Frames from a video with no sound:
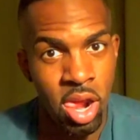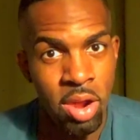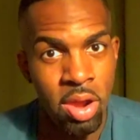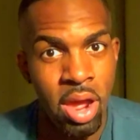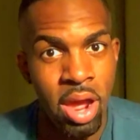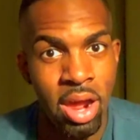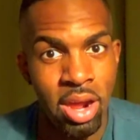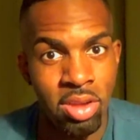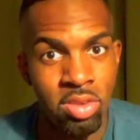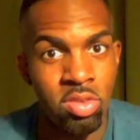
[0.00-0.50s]

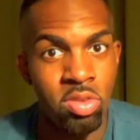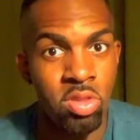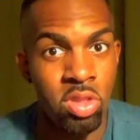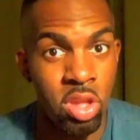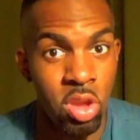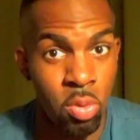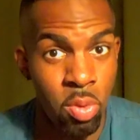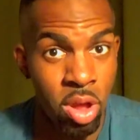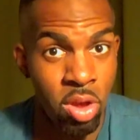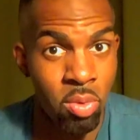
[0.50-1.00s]
as the
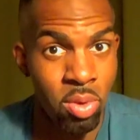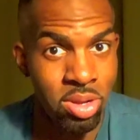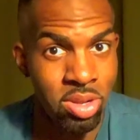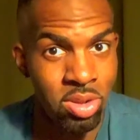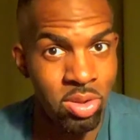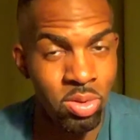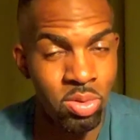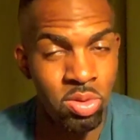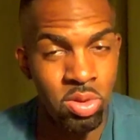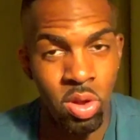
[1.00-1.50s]
correct way to
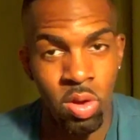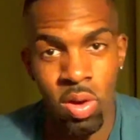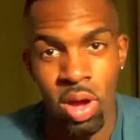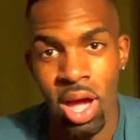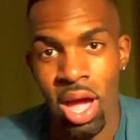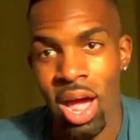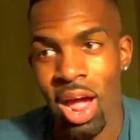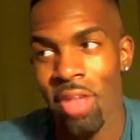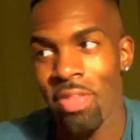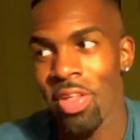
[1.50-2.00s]
do so.
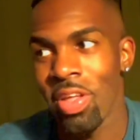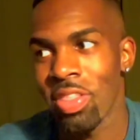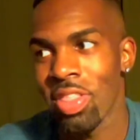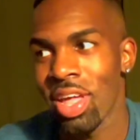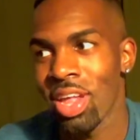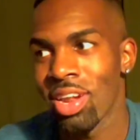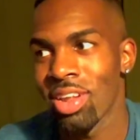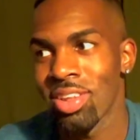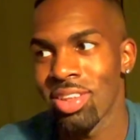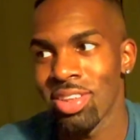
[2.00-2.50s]
I think
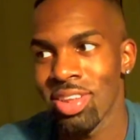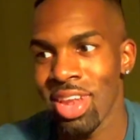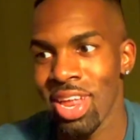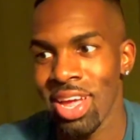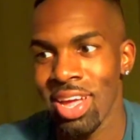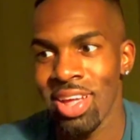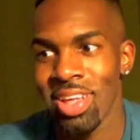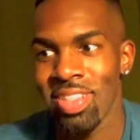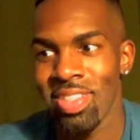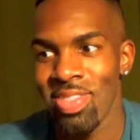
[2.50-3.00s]
that is
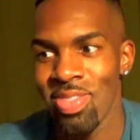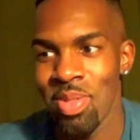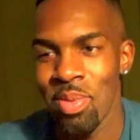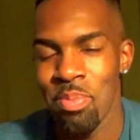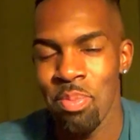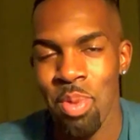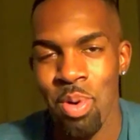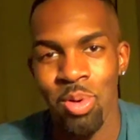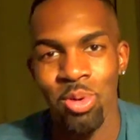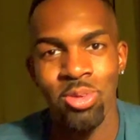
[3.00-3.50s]
like the
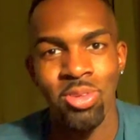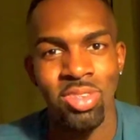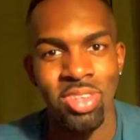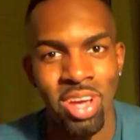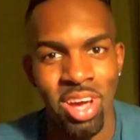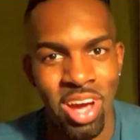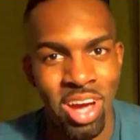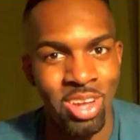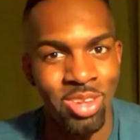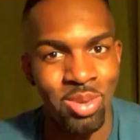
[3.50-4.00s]
most
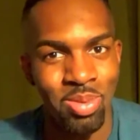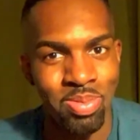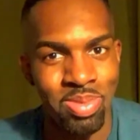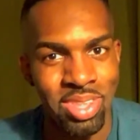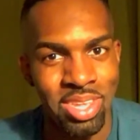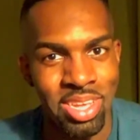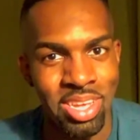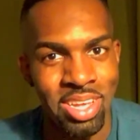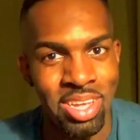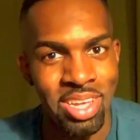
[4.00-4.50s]
awesome
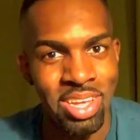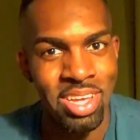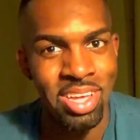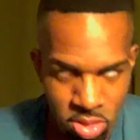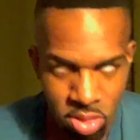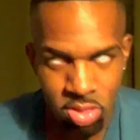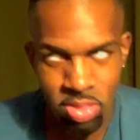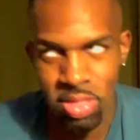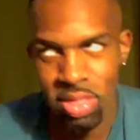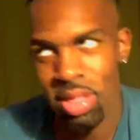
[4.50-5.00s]
thing.
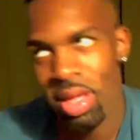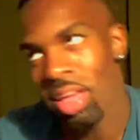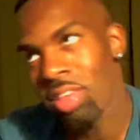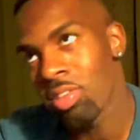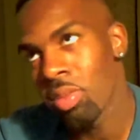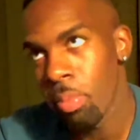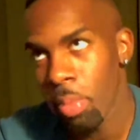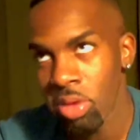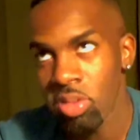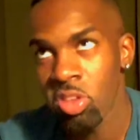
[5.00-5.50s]
That's
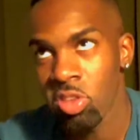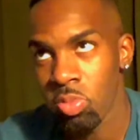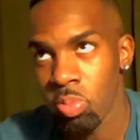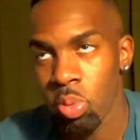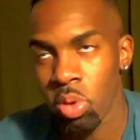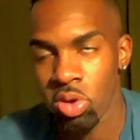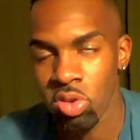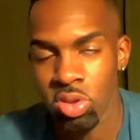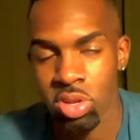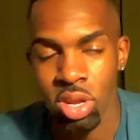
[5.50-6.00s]
the message
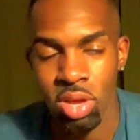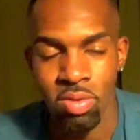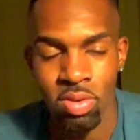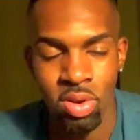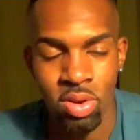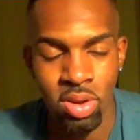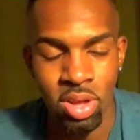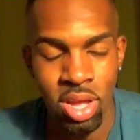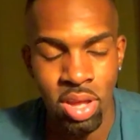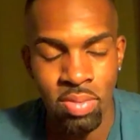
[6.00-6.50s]
portion of it,
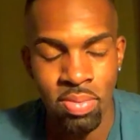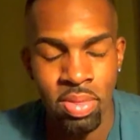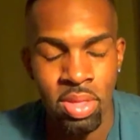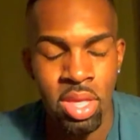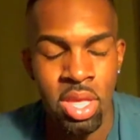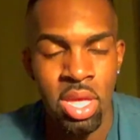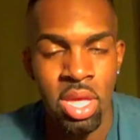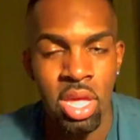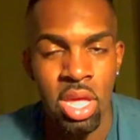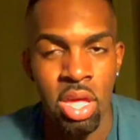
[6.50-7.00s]
okay?
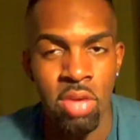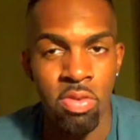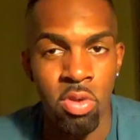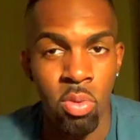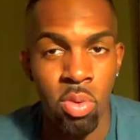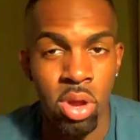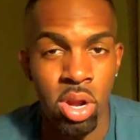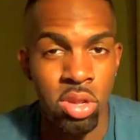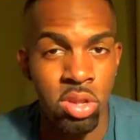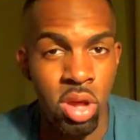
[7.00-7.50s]
If you
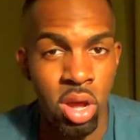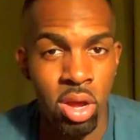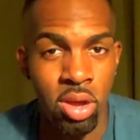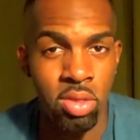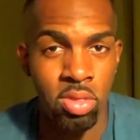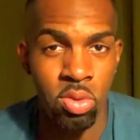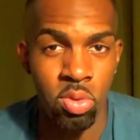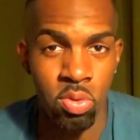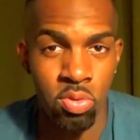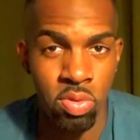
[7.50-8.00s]
want to talk
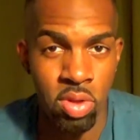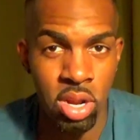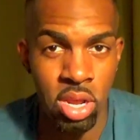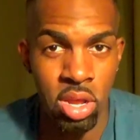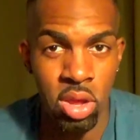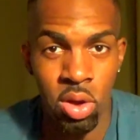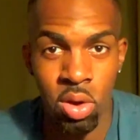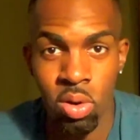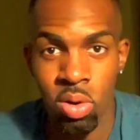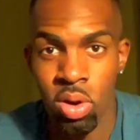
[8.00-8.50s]
through
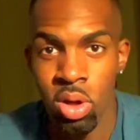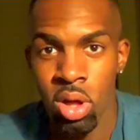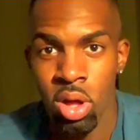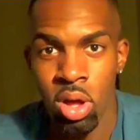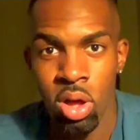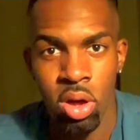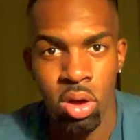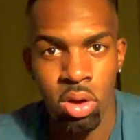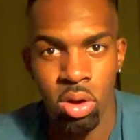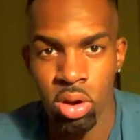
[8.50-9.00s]
video
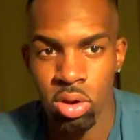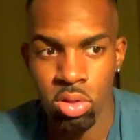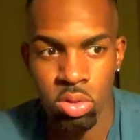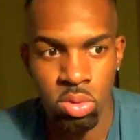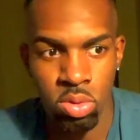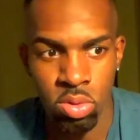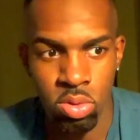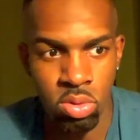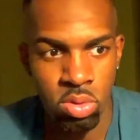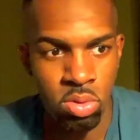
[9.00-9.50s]
or
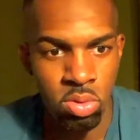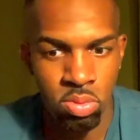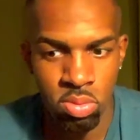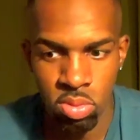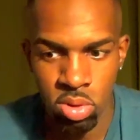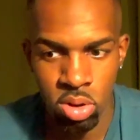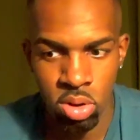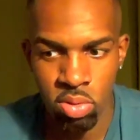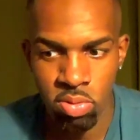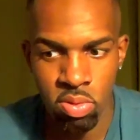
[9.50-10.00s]
through
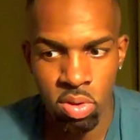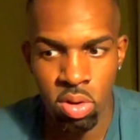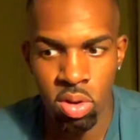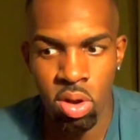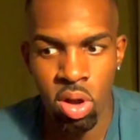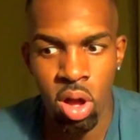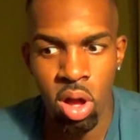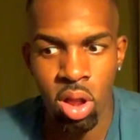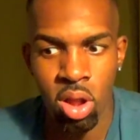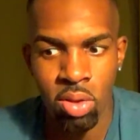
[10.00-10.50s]
phone
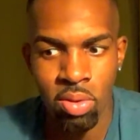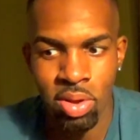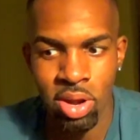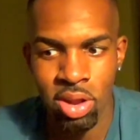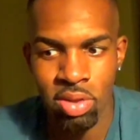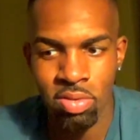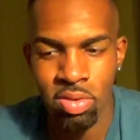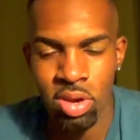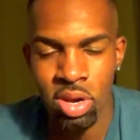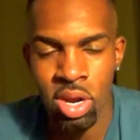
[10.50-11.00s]
call or
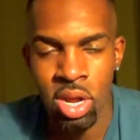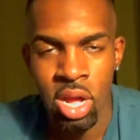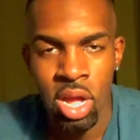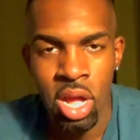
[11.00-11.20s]
whatever,